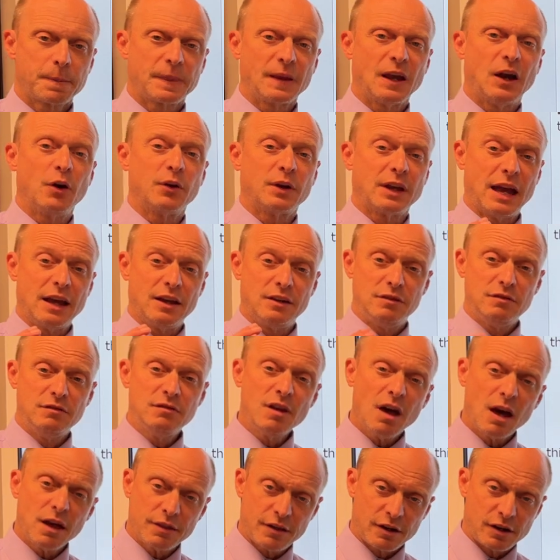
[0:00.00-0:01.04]
Okay,
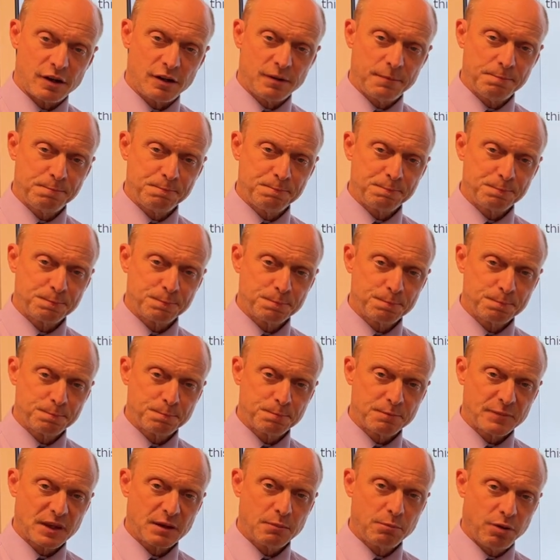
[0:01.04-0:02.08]
another
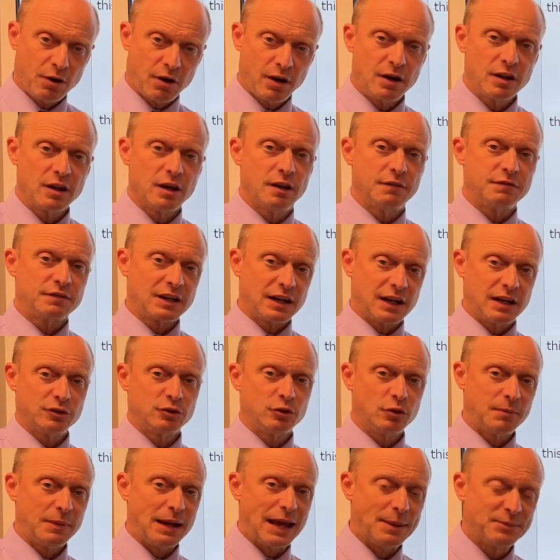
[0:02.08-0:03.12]
part of contour
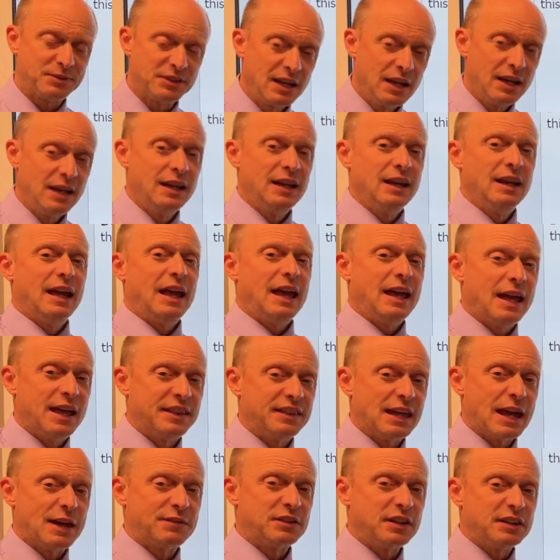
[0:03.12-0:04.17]
maps that they
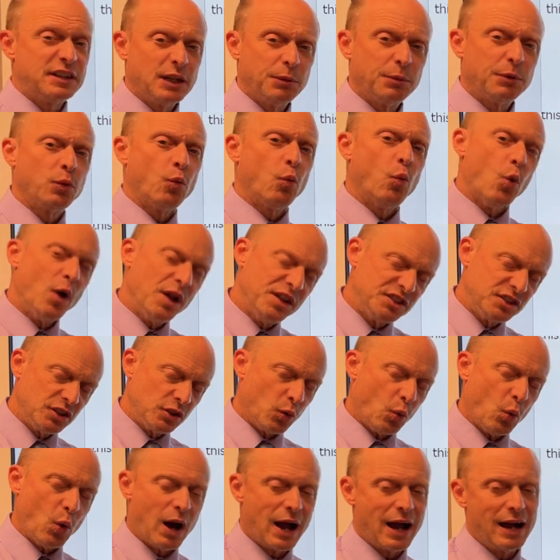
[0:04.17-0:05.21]
have to deal with once in a
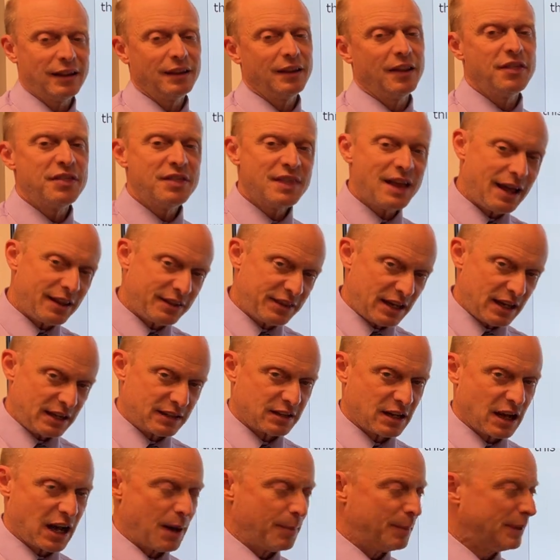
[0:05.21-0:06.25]
while, not that
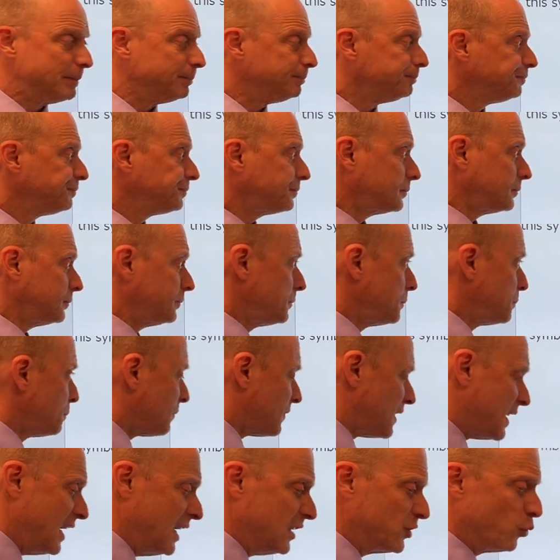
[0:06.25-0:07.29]
common,
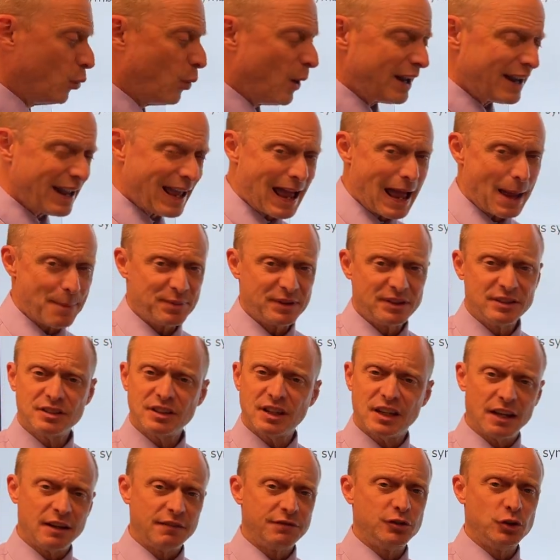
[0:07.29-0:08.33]
is what happens
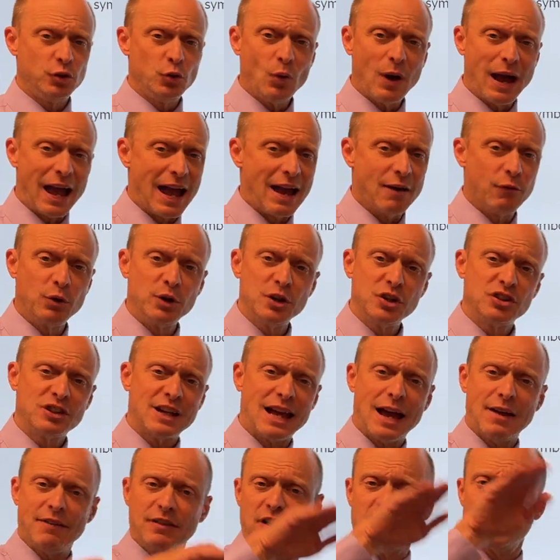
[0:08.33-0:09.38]
if you have, we're used to
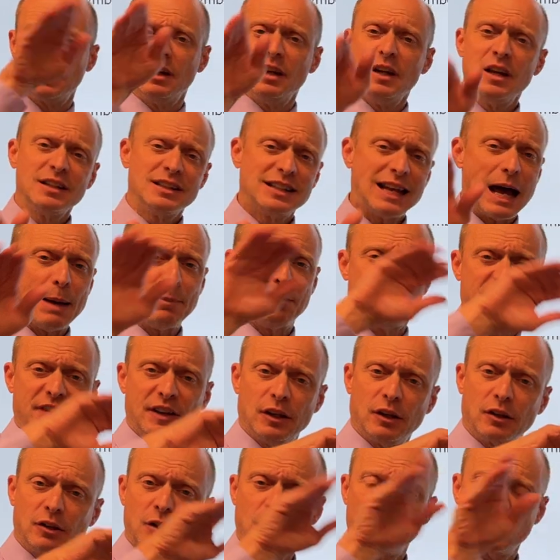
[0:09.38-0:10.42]
having a top of a
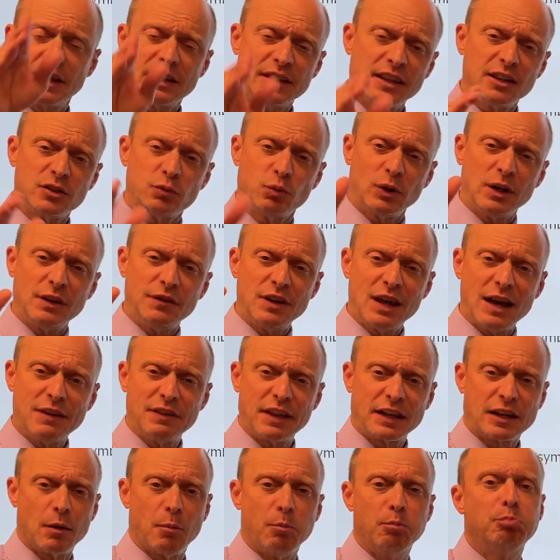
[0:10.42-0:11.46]
hill go like this. What if you have
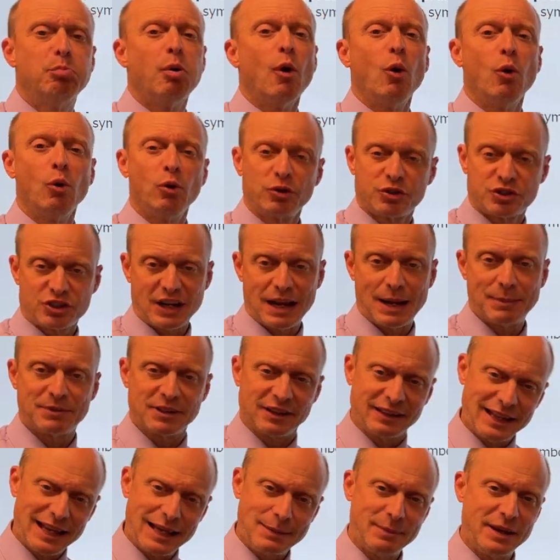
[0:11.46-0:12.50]
like a bowl shape? The
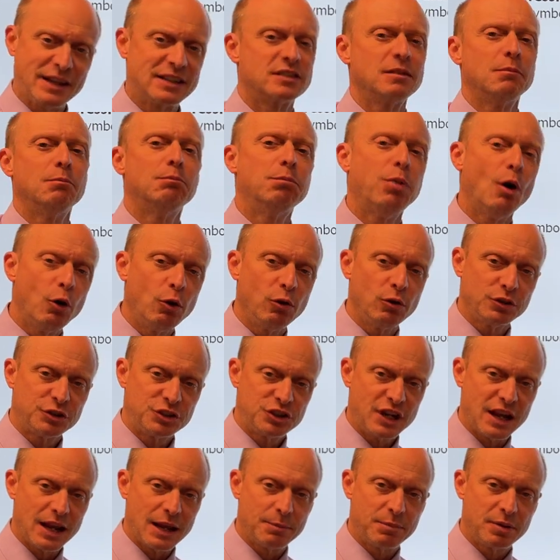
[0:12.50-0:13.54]
land makes a bowl
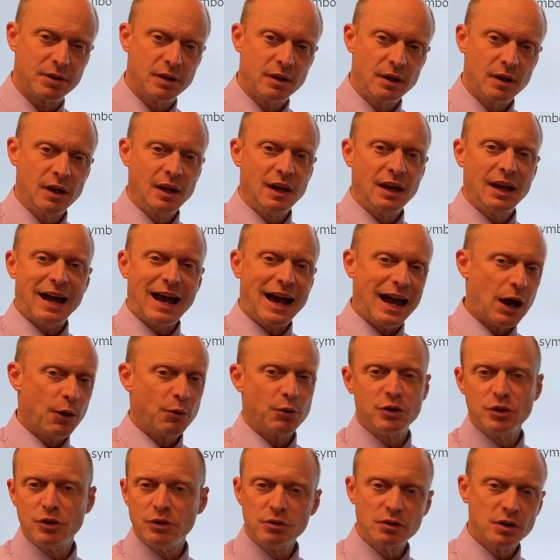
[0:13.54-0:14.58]
shape. How are
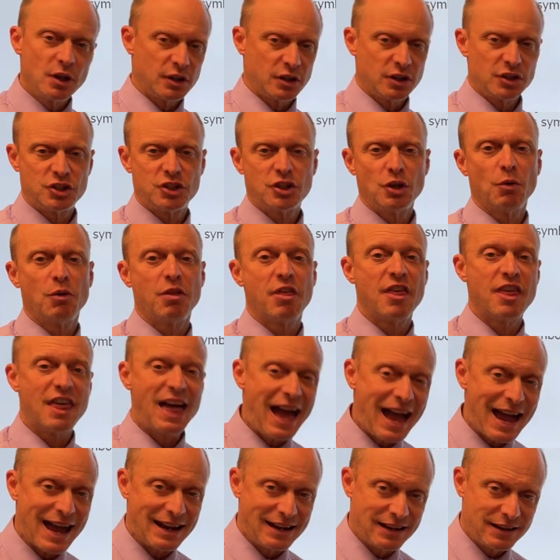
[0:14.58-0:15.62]
you gonna show
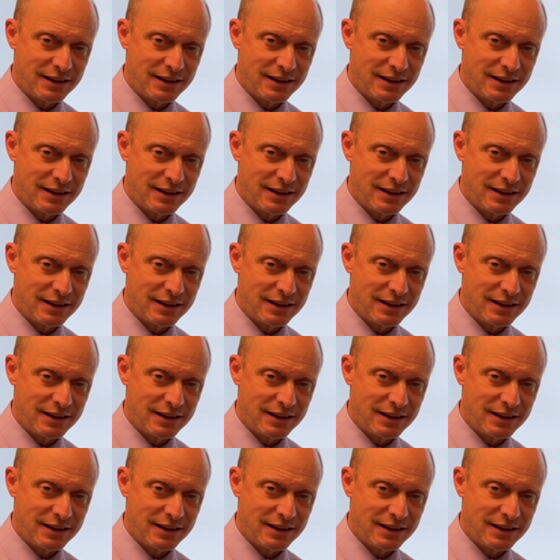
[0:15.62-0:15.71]
that?